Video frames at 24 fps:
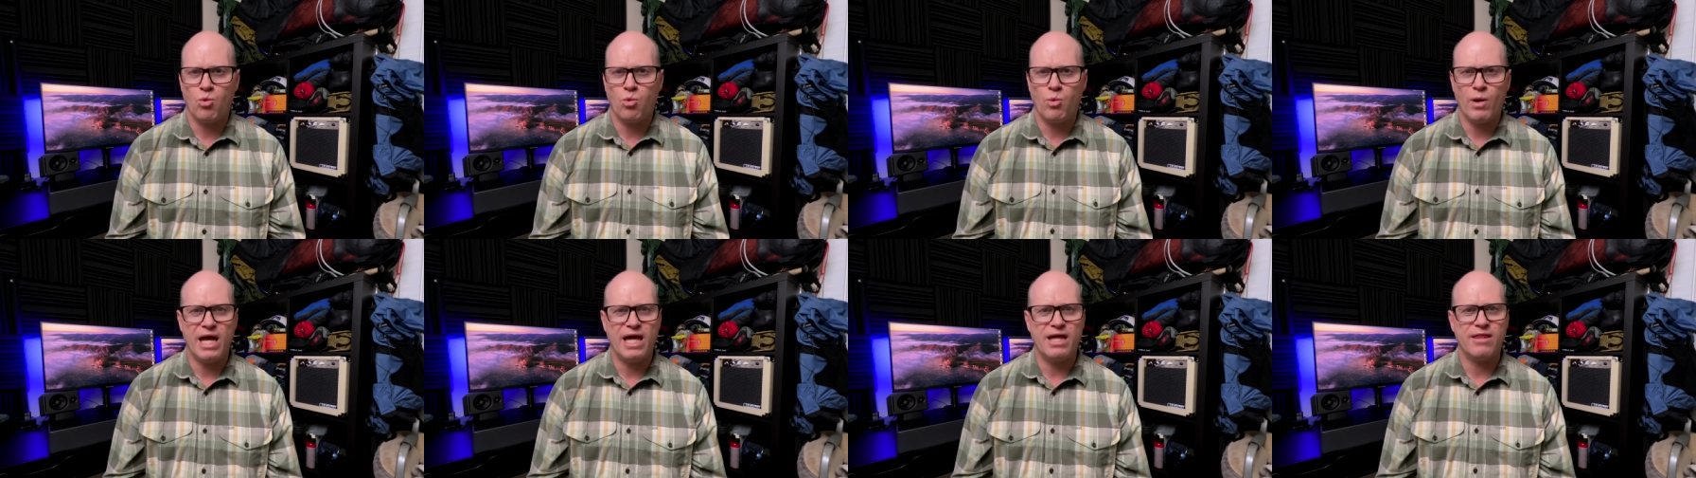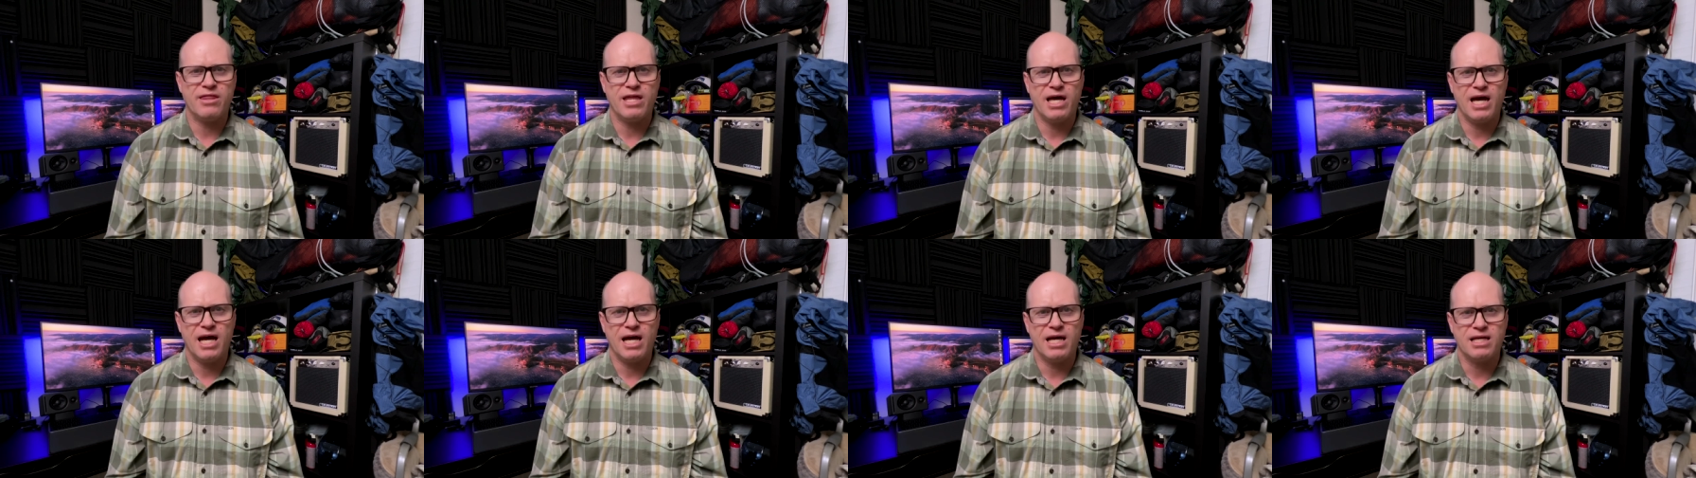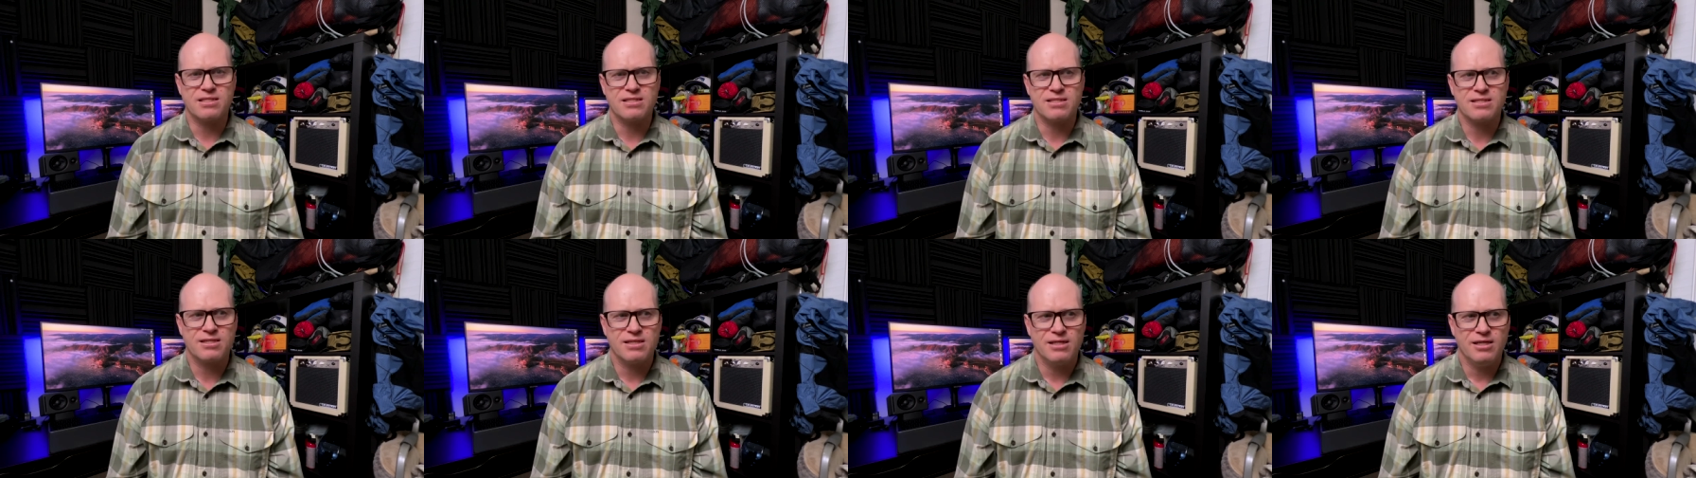way
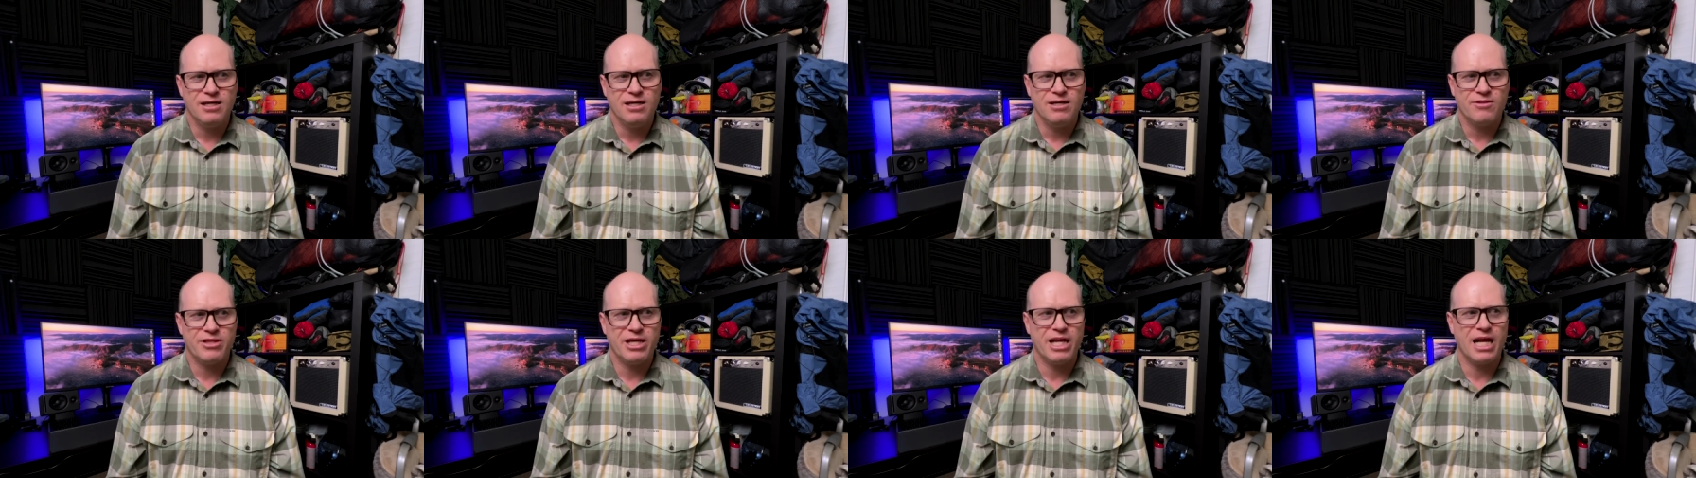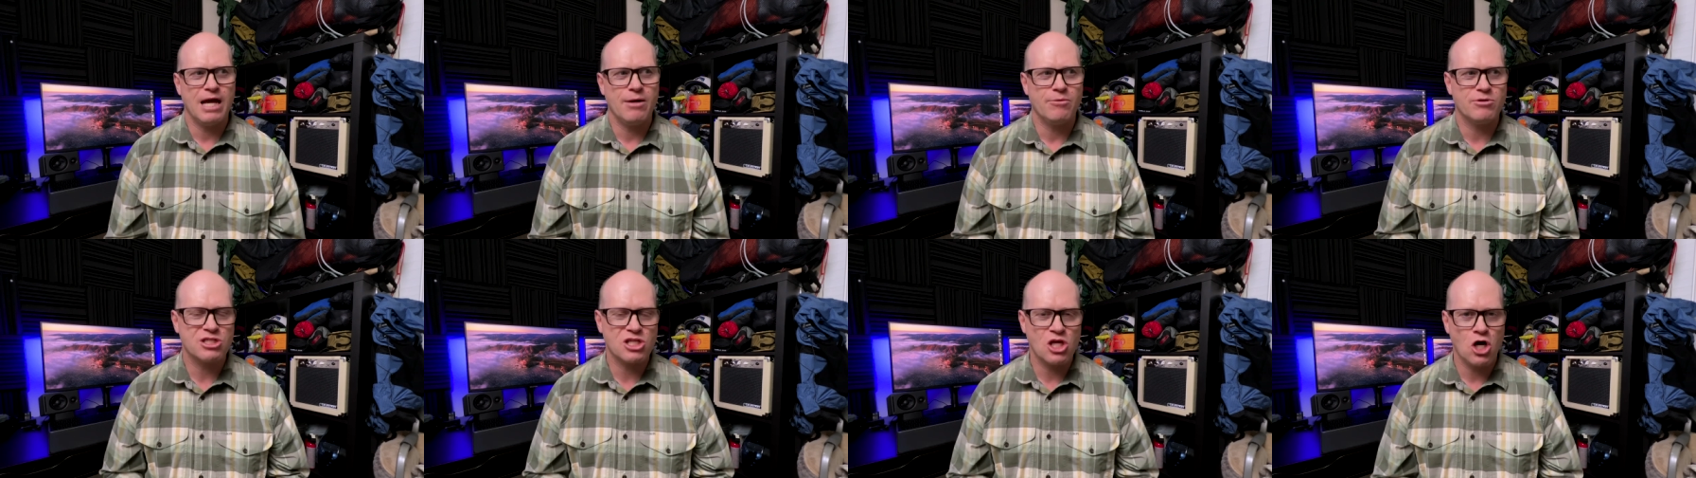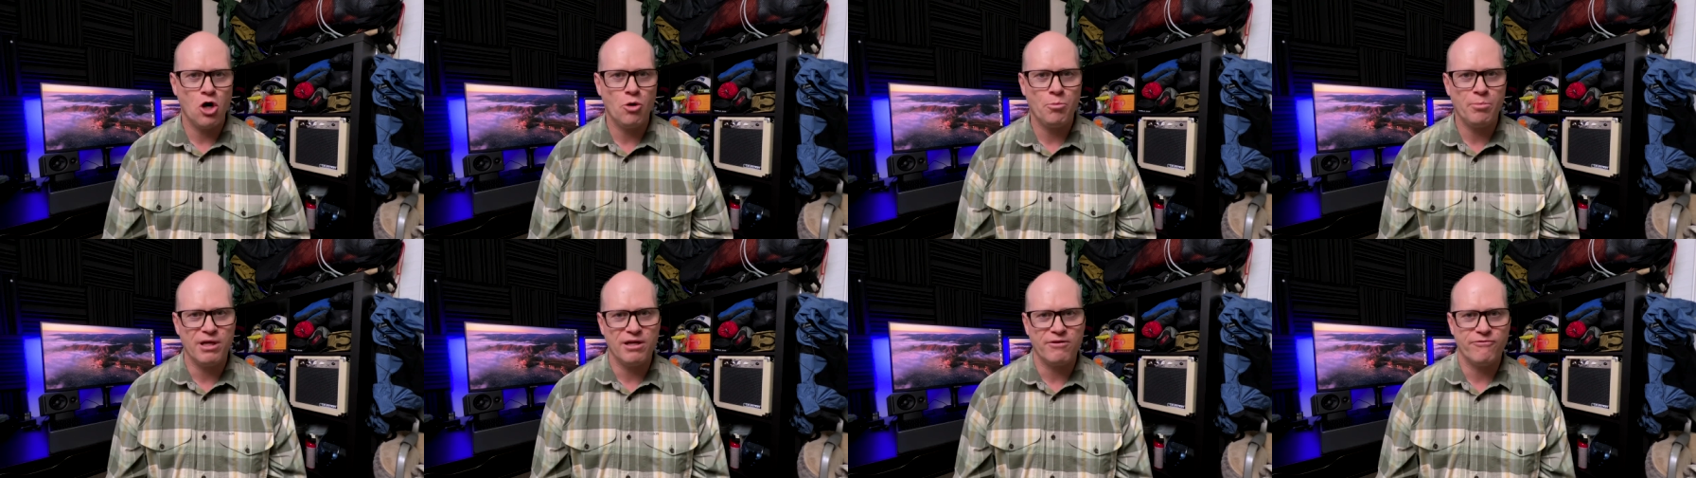that I was
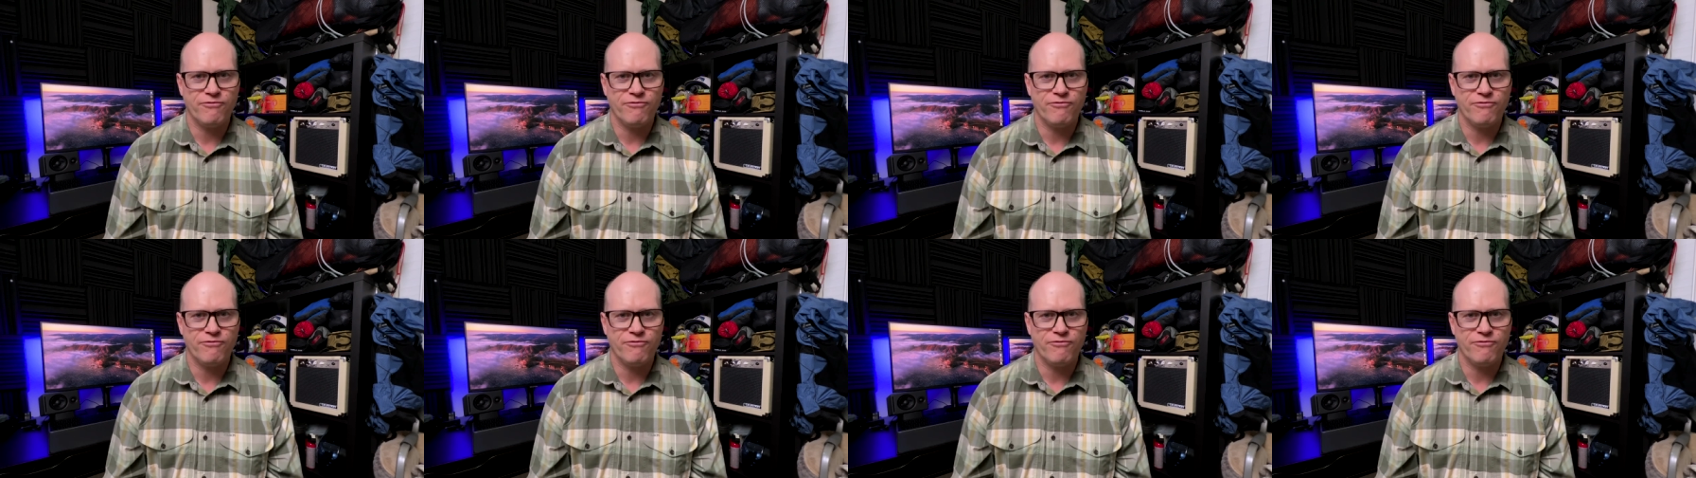hoping